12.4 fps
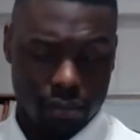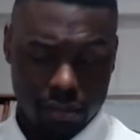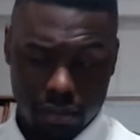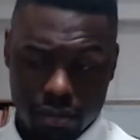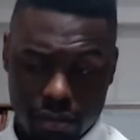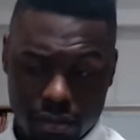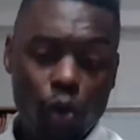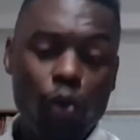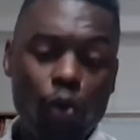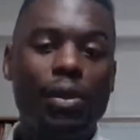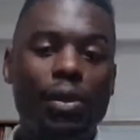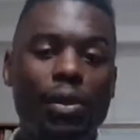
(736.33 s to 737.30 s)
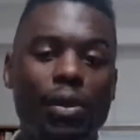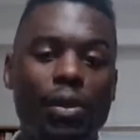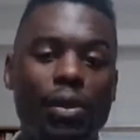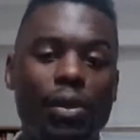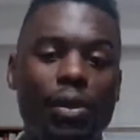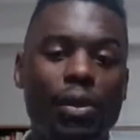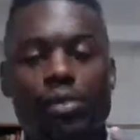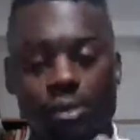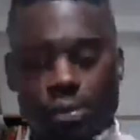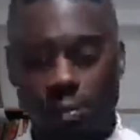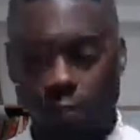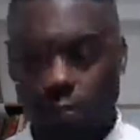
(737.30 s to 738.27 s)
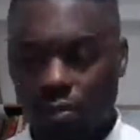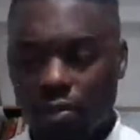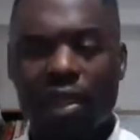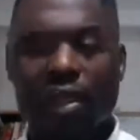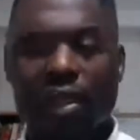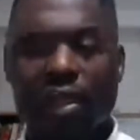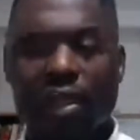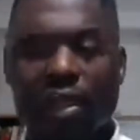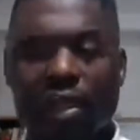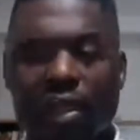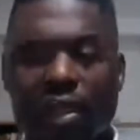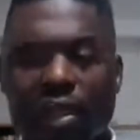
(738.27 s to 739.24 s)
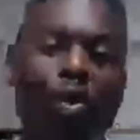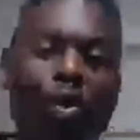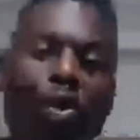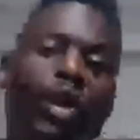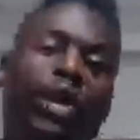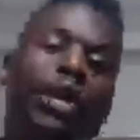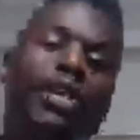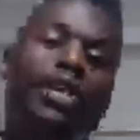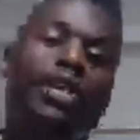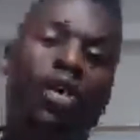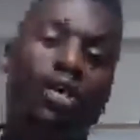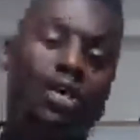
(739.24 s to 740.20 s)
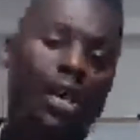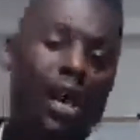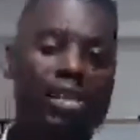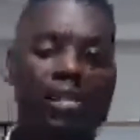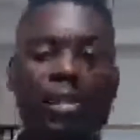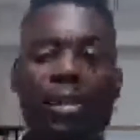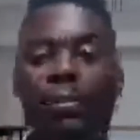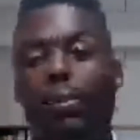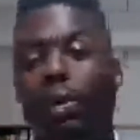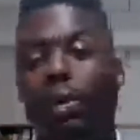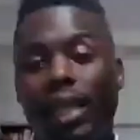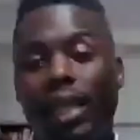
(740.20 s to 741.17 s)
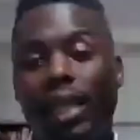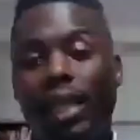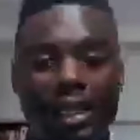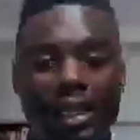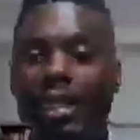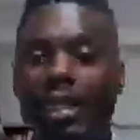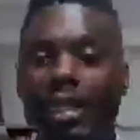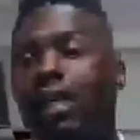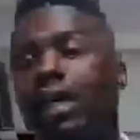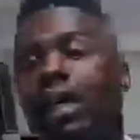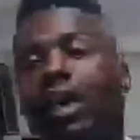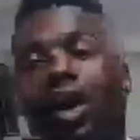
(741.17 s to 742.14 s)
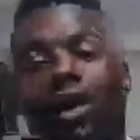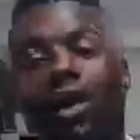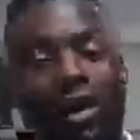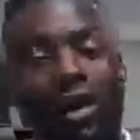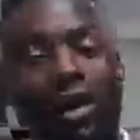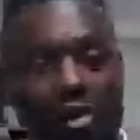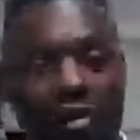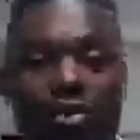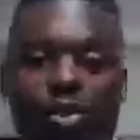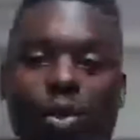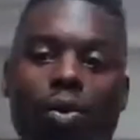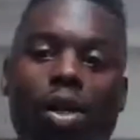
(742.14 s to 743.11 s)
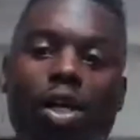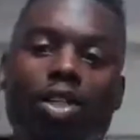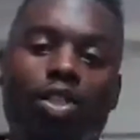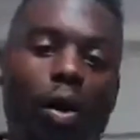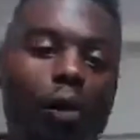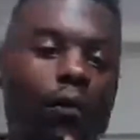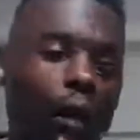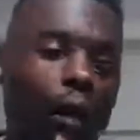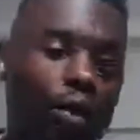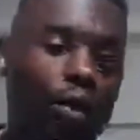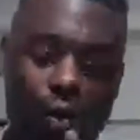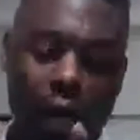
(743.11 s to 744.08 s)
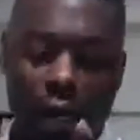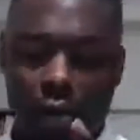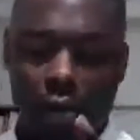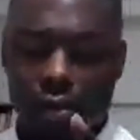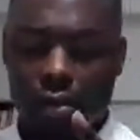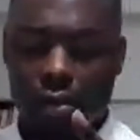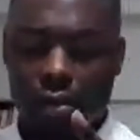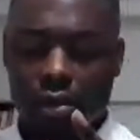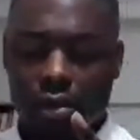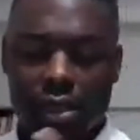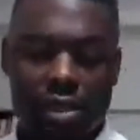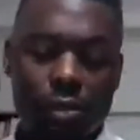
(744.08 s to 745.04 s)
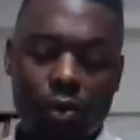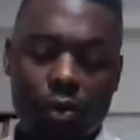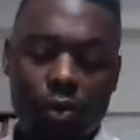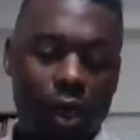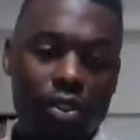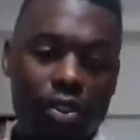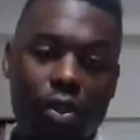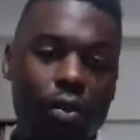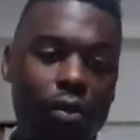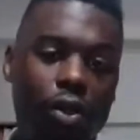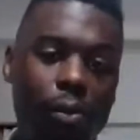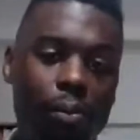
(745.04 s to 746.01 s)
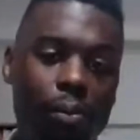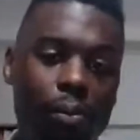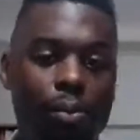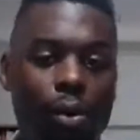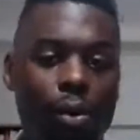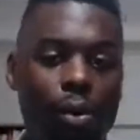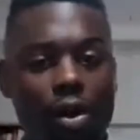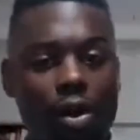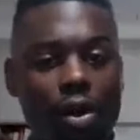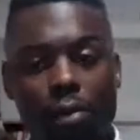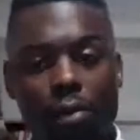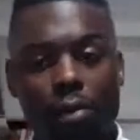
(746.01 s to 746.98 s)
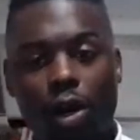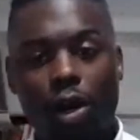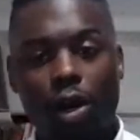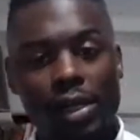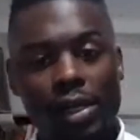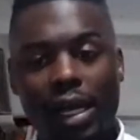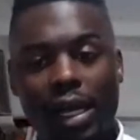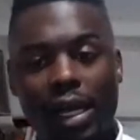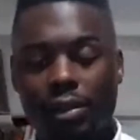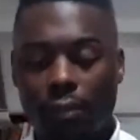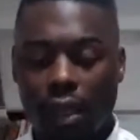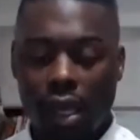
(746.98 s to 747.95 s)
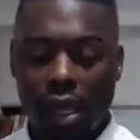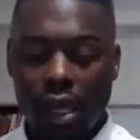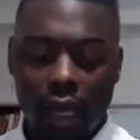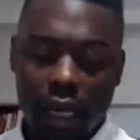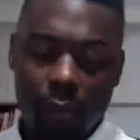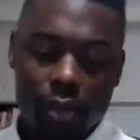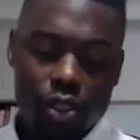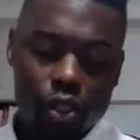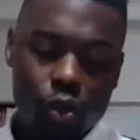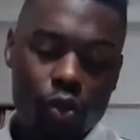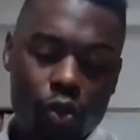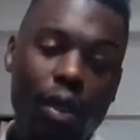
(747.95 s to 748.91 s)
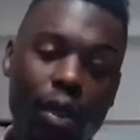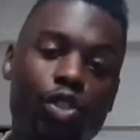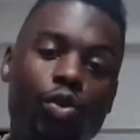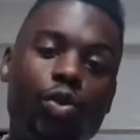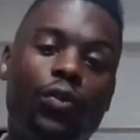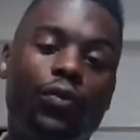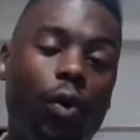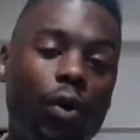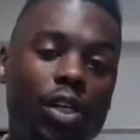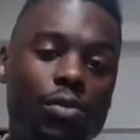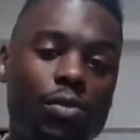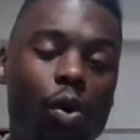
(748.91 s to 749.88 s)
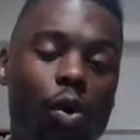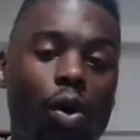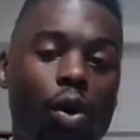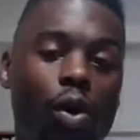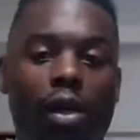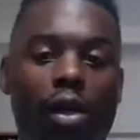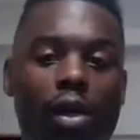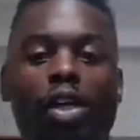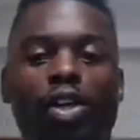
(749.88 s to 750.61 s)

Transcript: news because it sells. It sells more. It's more enticing. People more like to click, all that stuff. So don't follow the crowd. That's number one. Don't be part of the herd mentality. And number two is make sure you focus more on